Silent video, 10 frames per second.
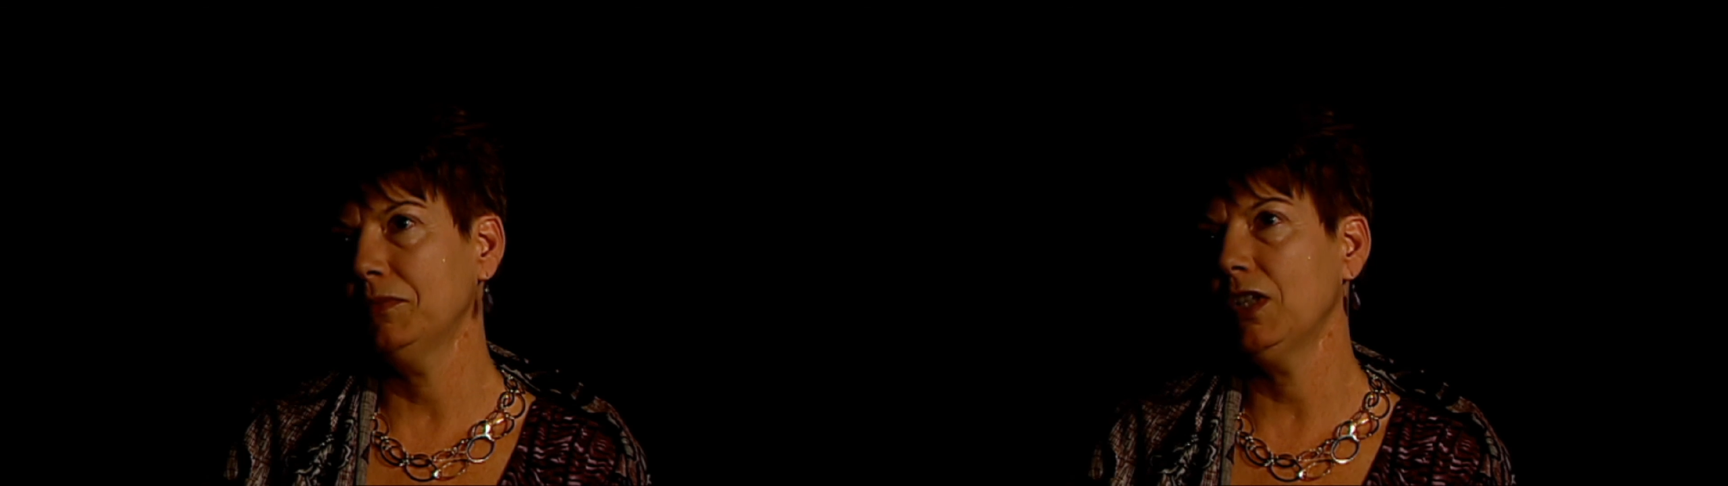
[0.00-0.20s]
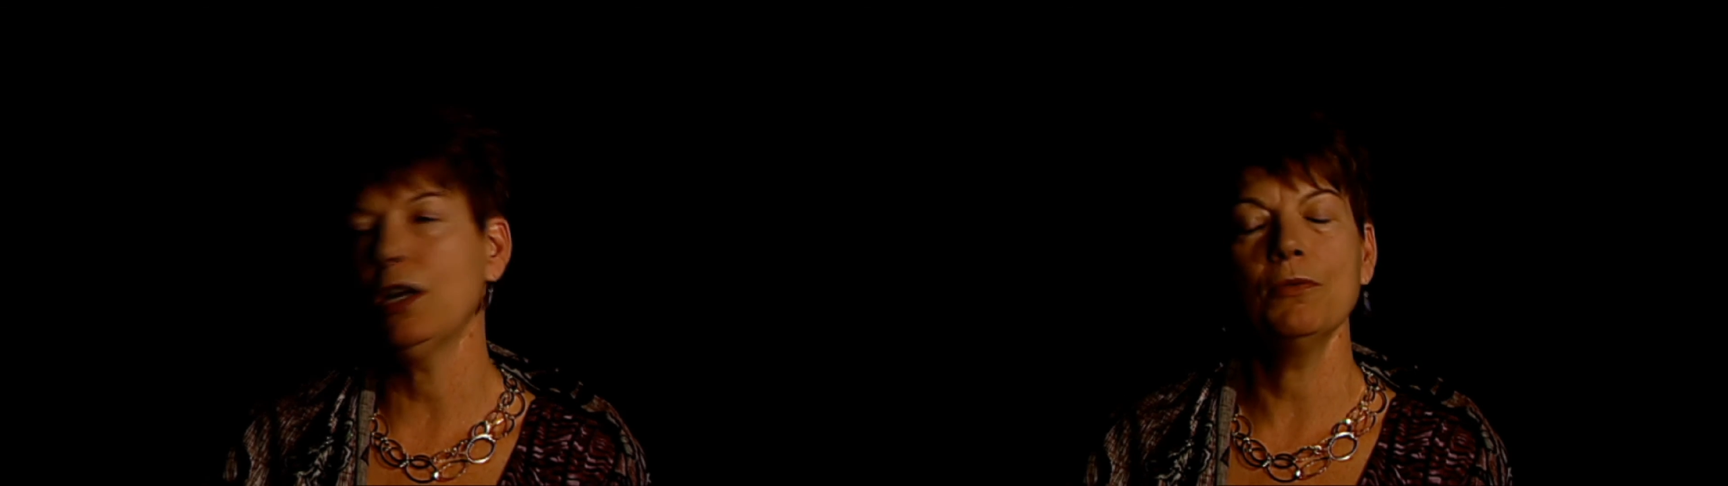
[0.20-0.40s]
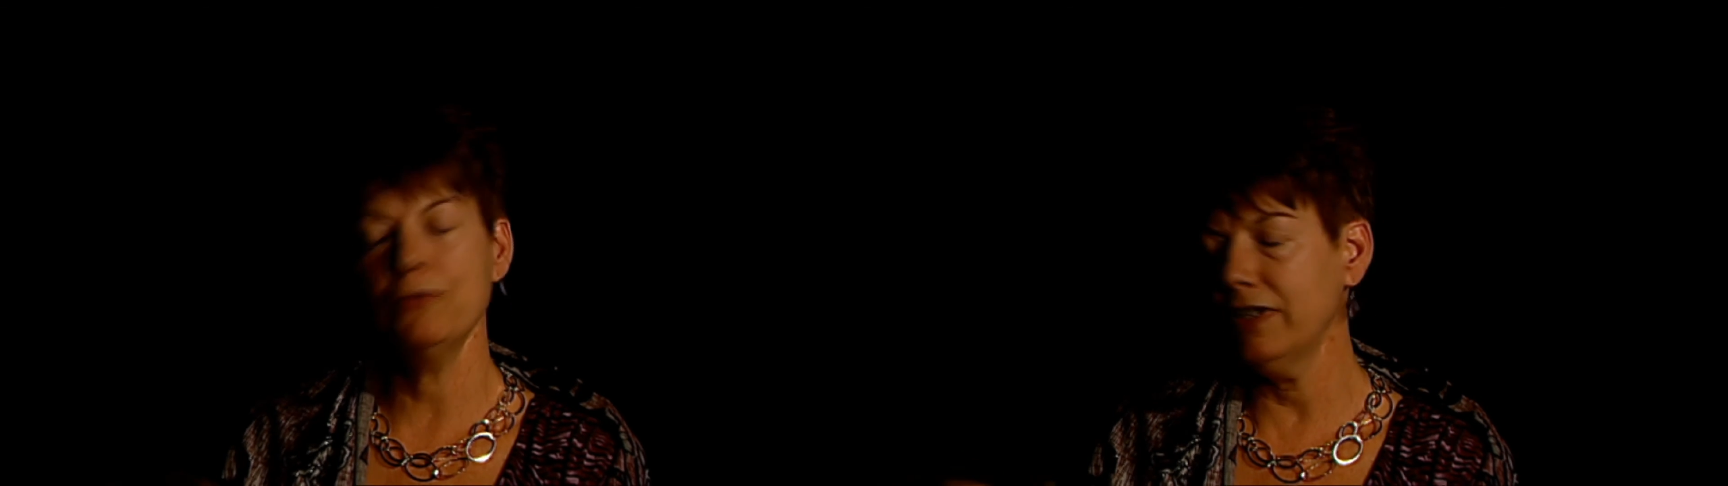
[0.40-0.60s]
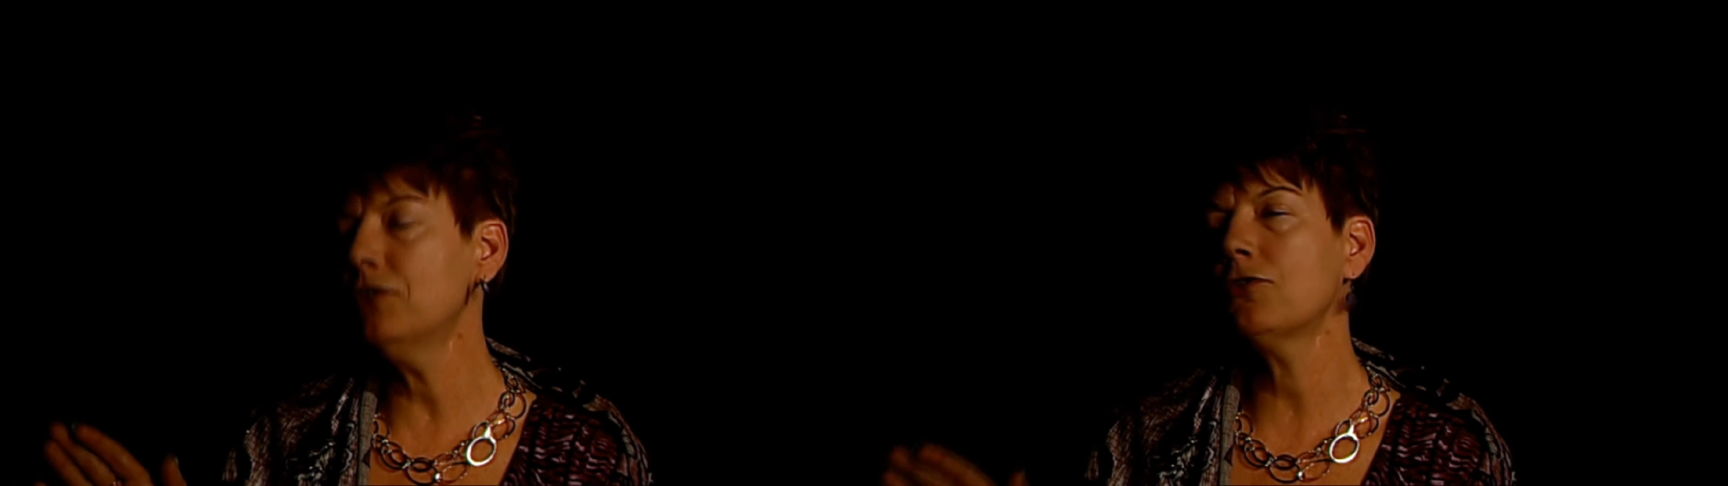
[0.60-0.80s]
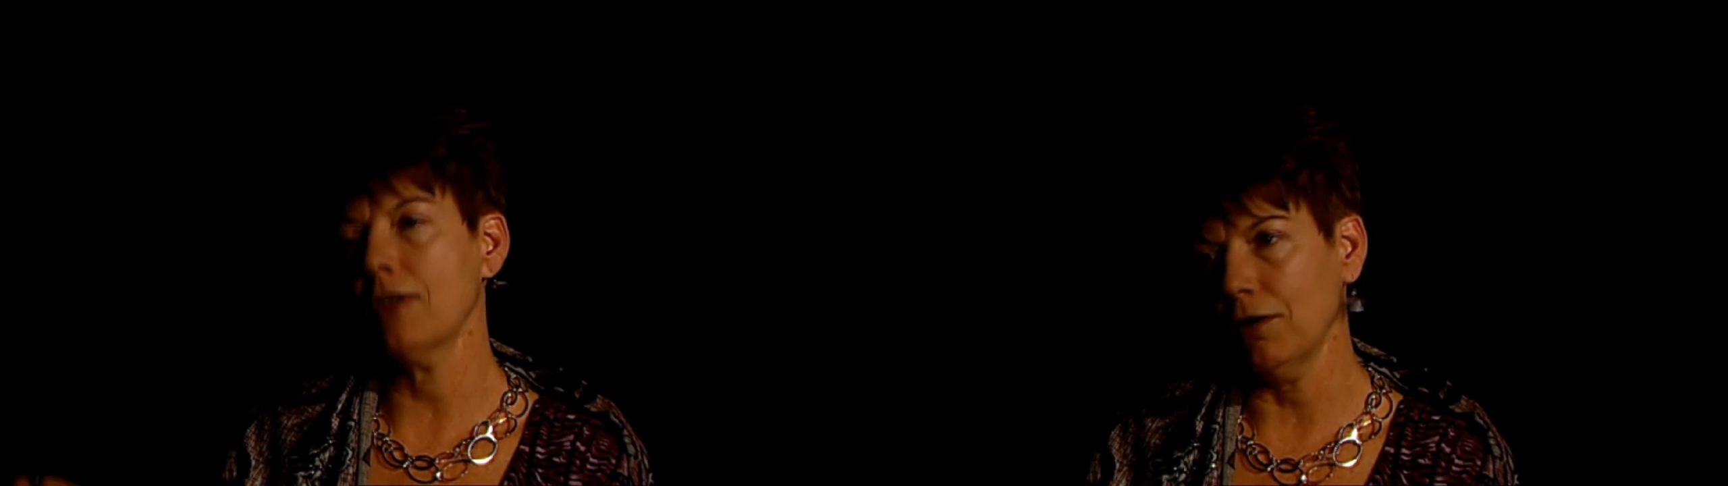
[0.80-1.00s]
You know, feed
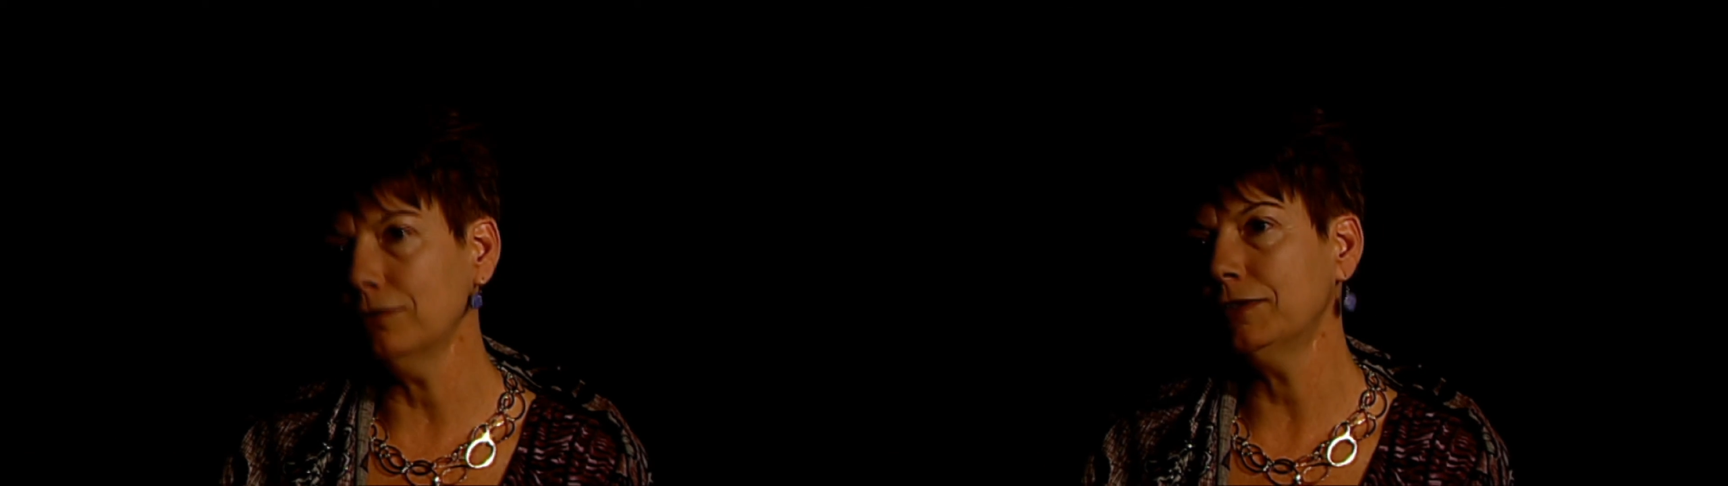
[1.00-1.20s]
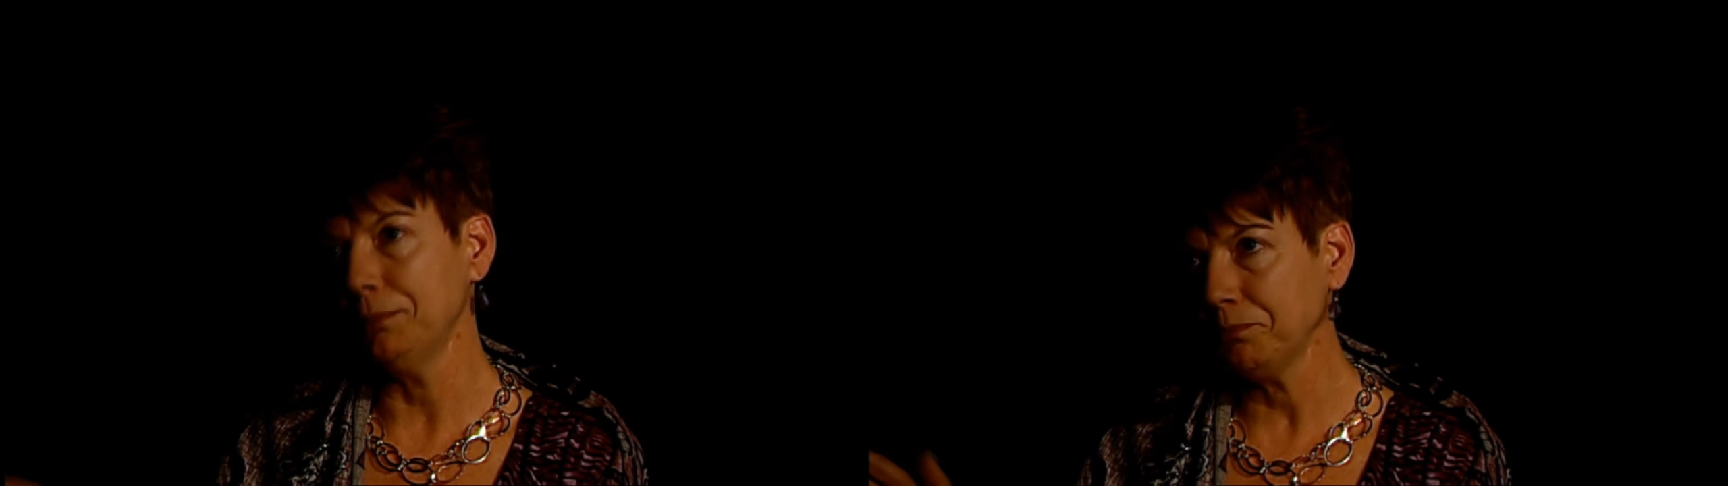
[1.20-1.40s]
yourself,